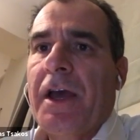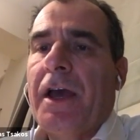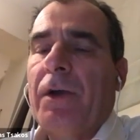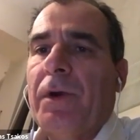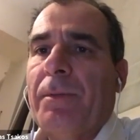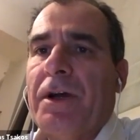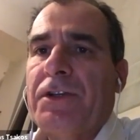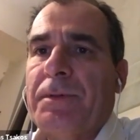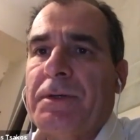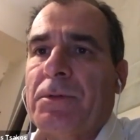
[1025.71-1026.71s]
And what about
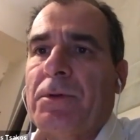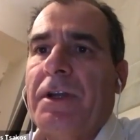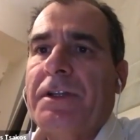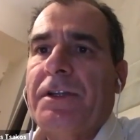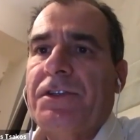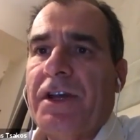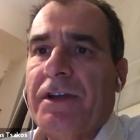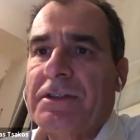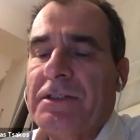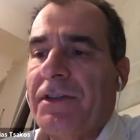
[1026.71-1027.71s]
sperm quality in
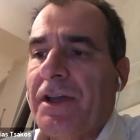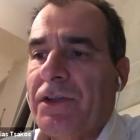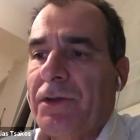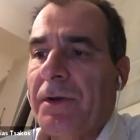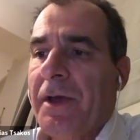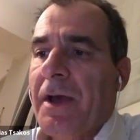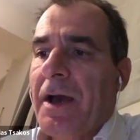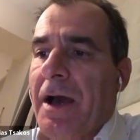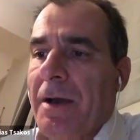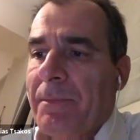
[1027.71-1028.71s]
general? Thank you.
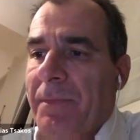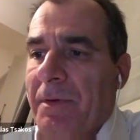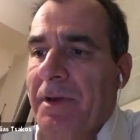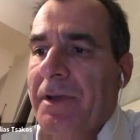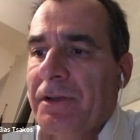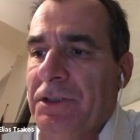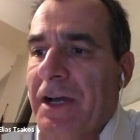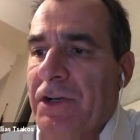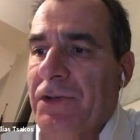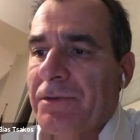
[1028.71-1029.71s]

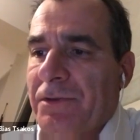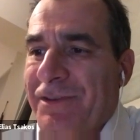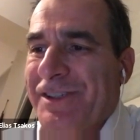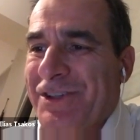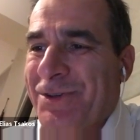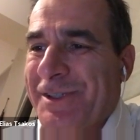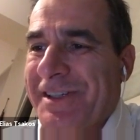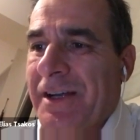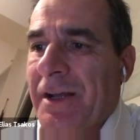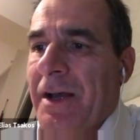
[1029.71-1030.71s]
Introduction, very short.
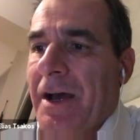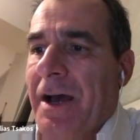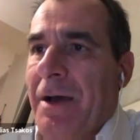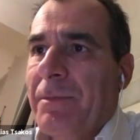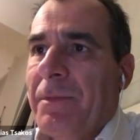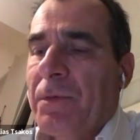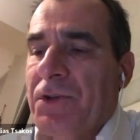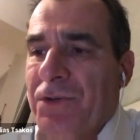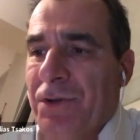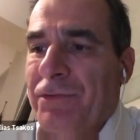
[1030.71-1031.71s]
We
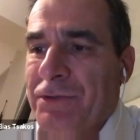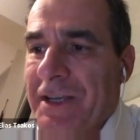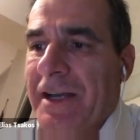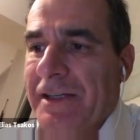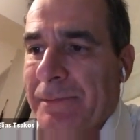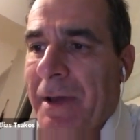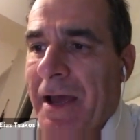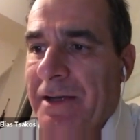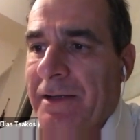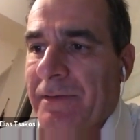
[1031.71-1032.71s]
should not forget our
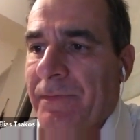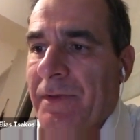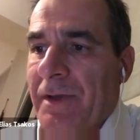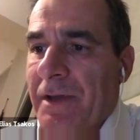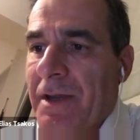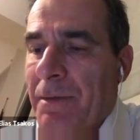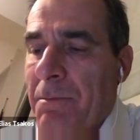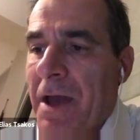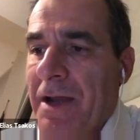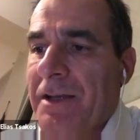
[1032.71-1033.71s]
men.
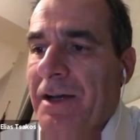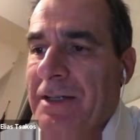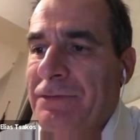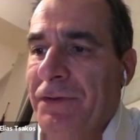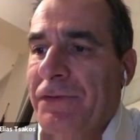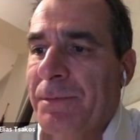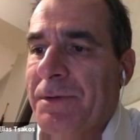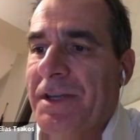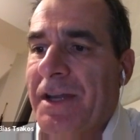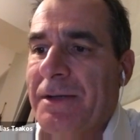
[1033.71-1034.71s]
Men are
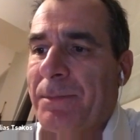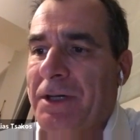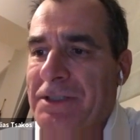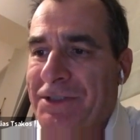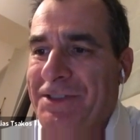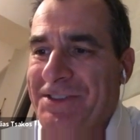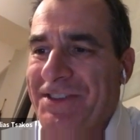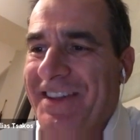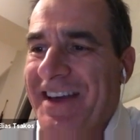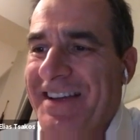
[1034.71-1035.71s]
50% partners
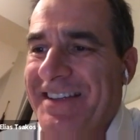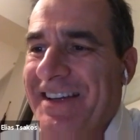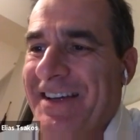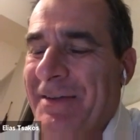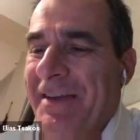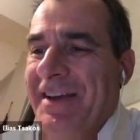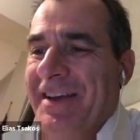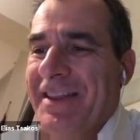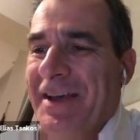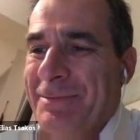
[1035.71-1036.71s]
in
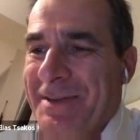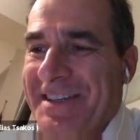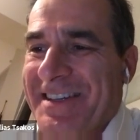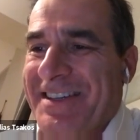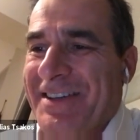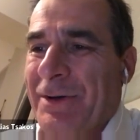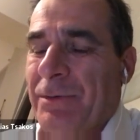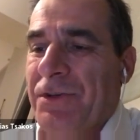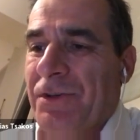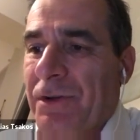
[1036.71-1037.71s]
that business, so
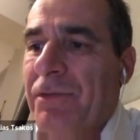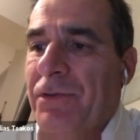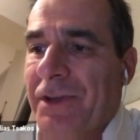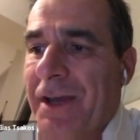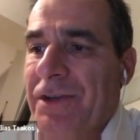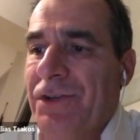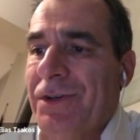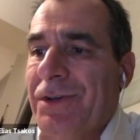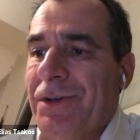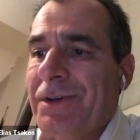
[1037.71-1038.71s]
we should not forget
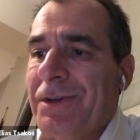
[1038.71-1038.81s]
you.